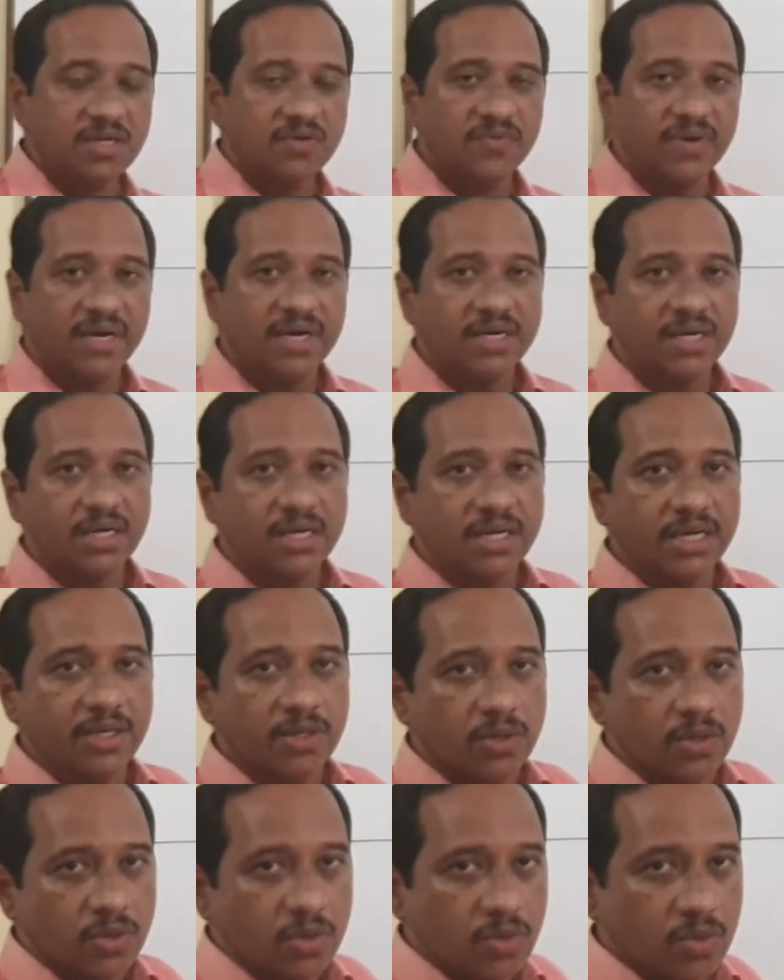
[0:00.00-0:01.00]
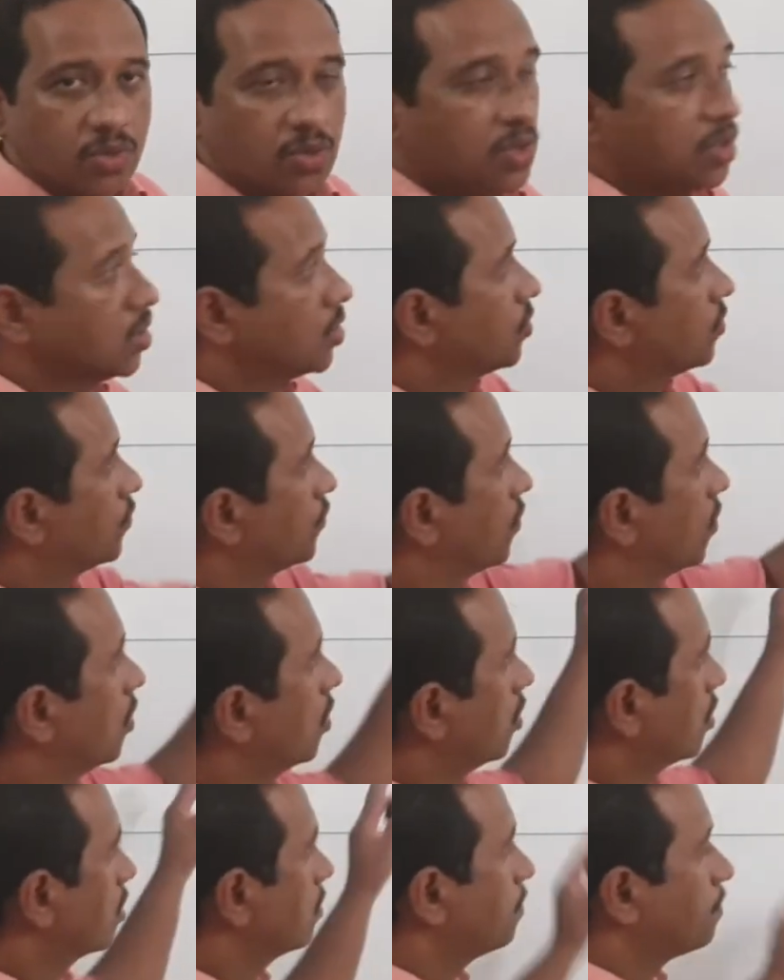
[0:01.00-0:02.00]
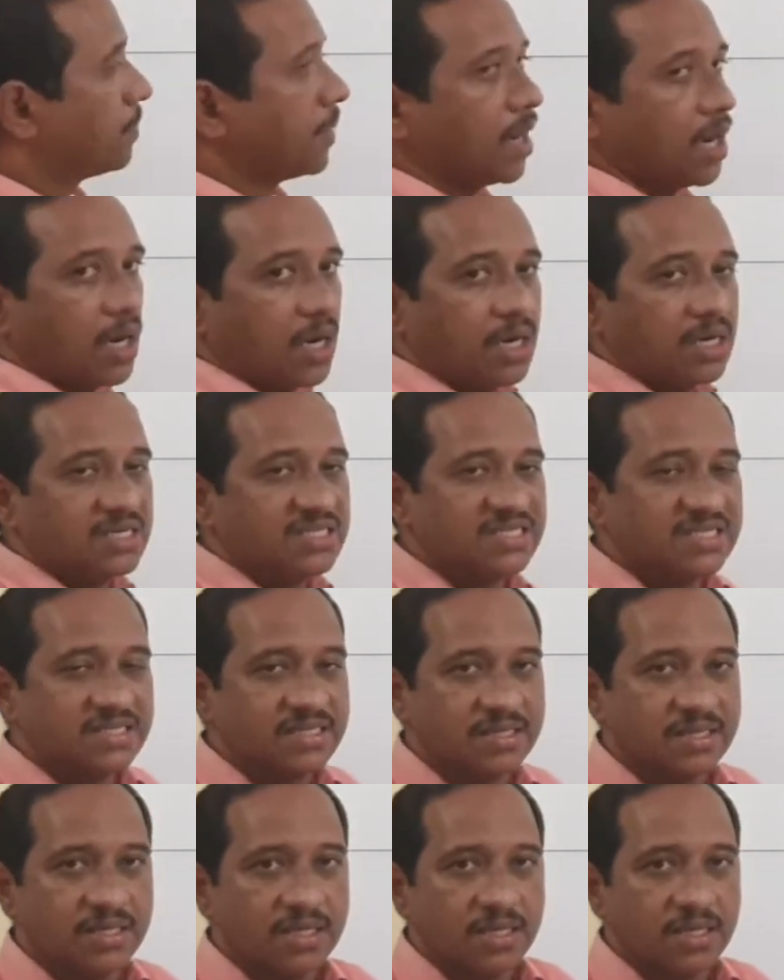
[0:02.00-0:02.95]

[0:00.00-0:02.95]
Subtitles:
divided into 4 parts